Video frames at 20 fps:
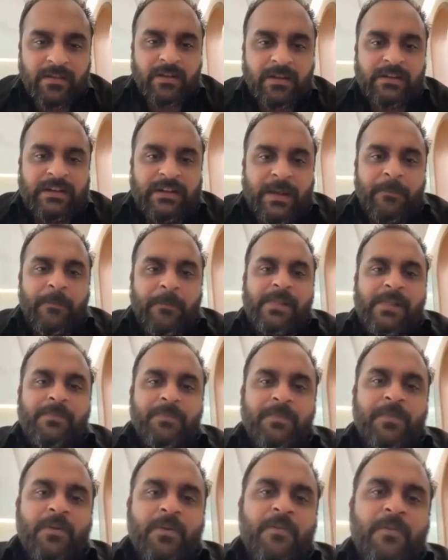So
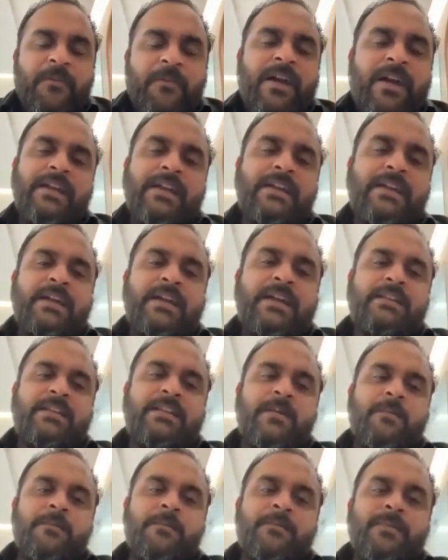temple provided
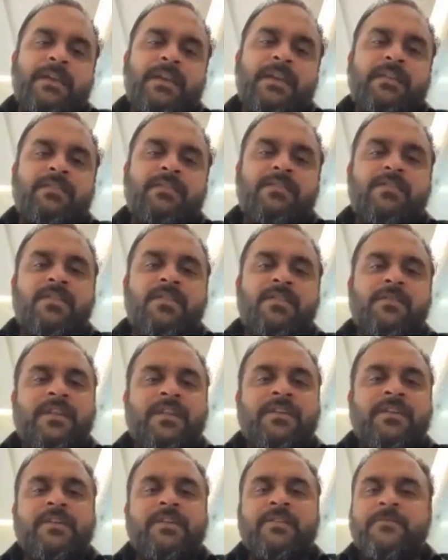the means of
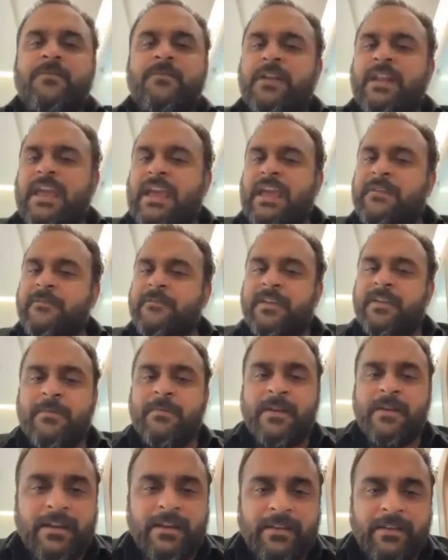living for
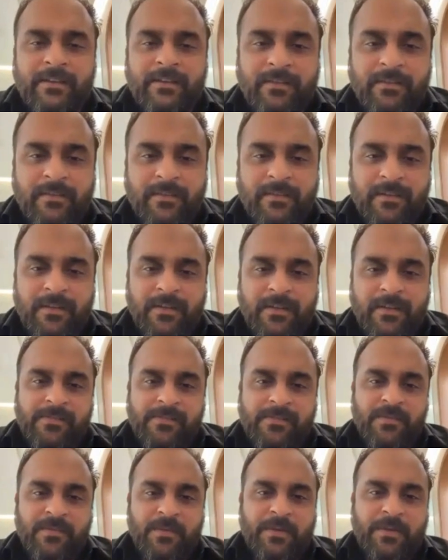everybody.
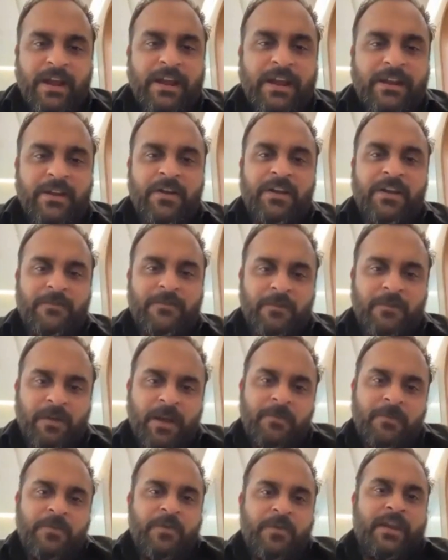So right now, if you
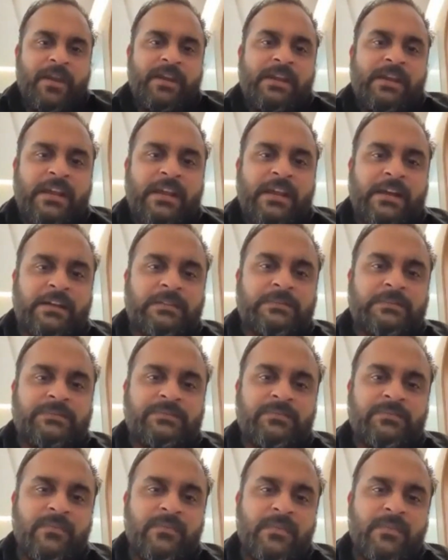come to India,
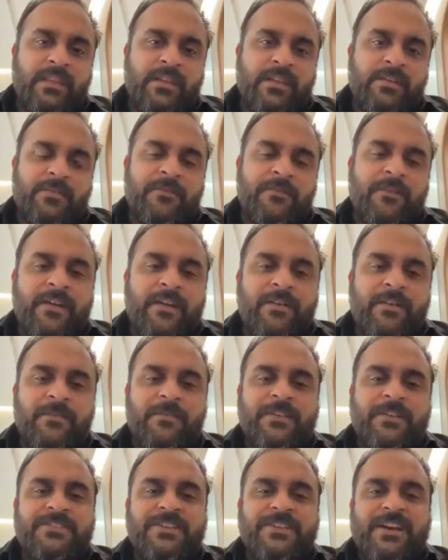
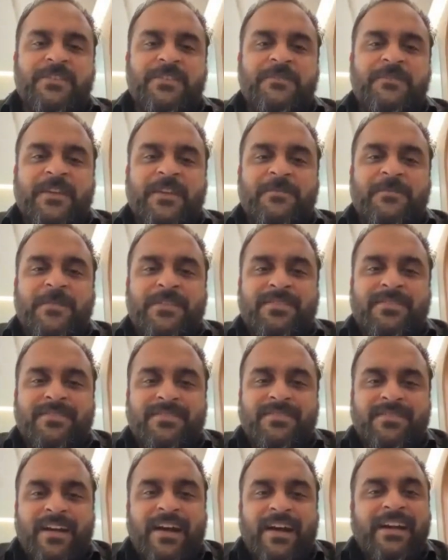which are the famous
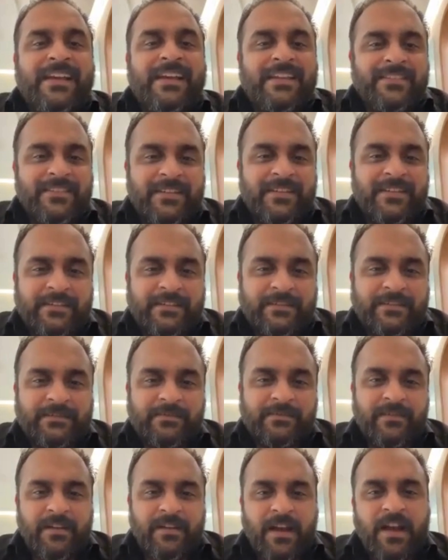saris here?
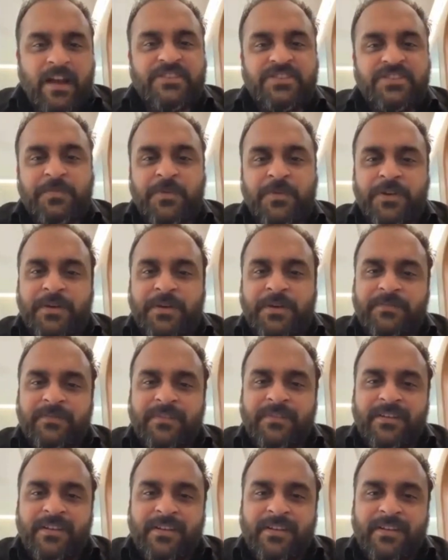Kanchipuram
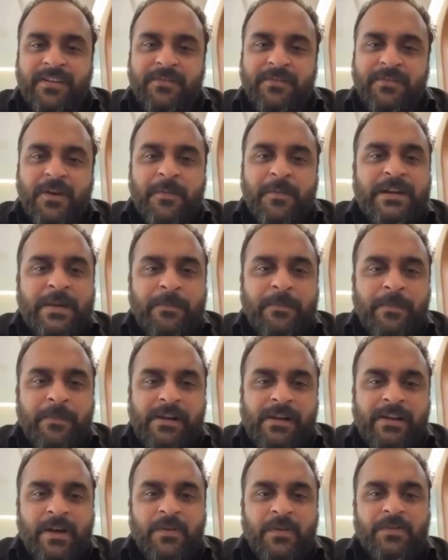from a
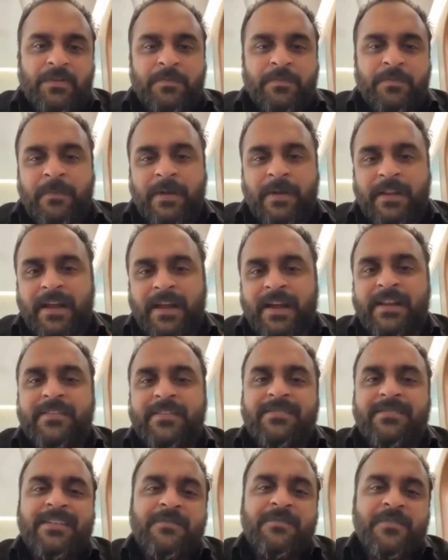temple town,
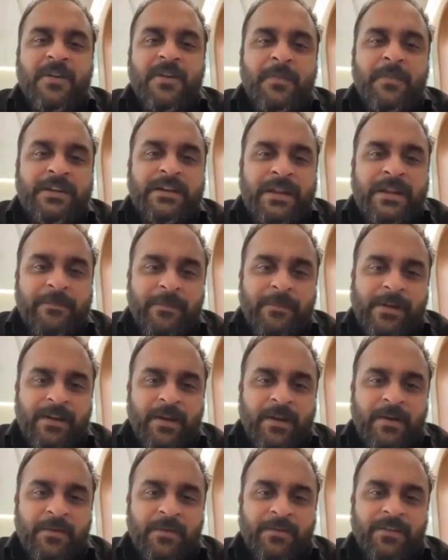Banarasi from a temple
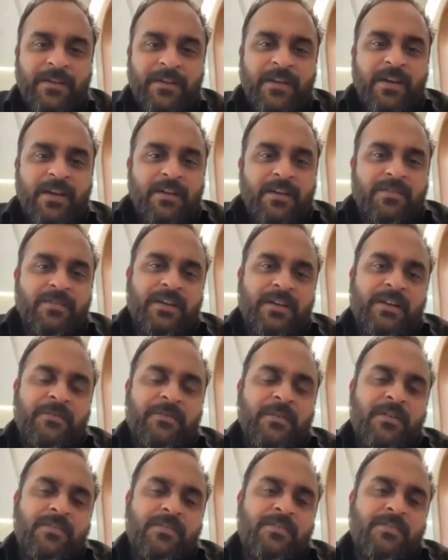town. So it
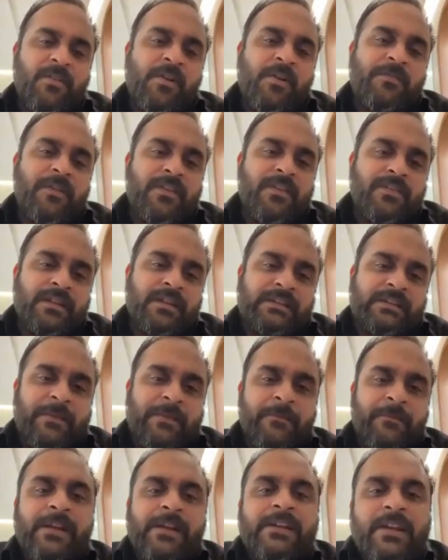was always a
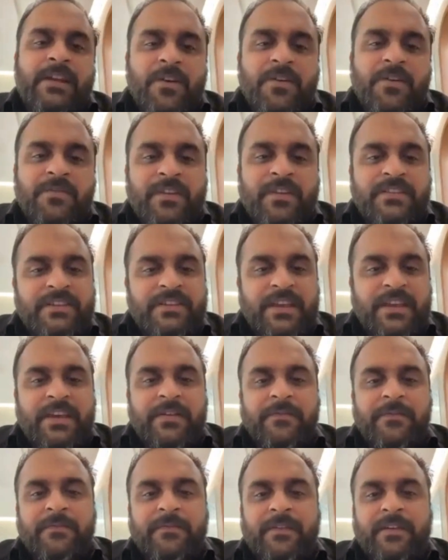temple town which
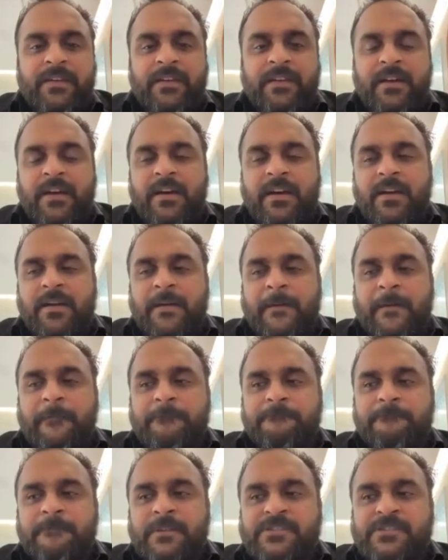gave
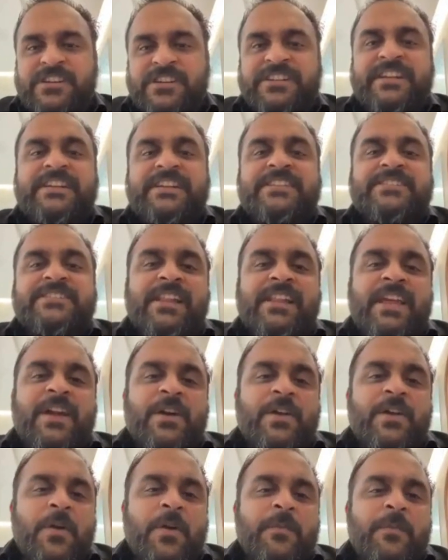generational
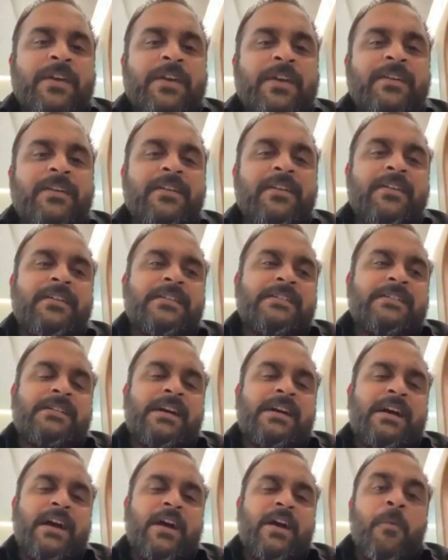economic
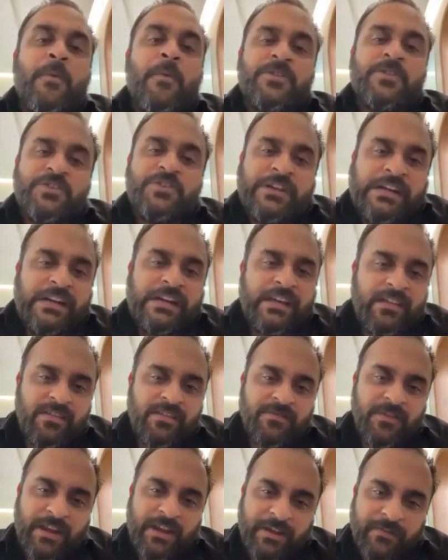
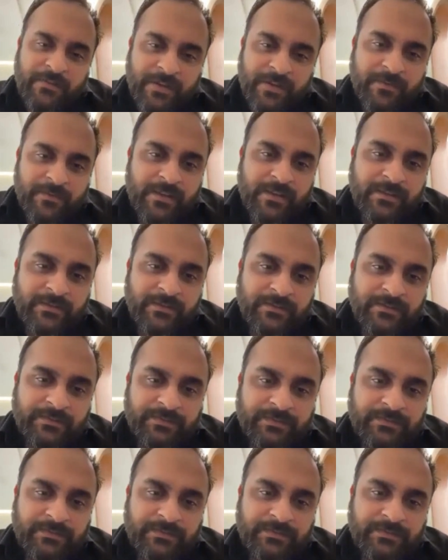opportunities for everyone.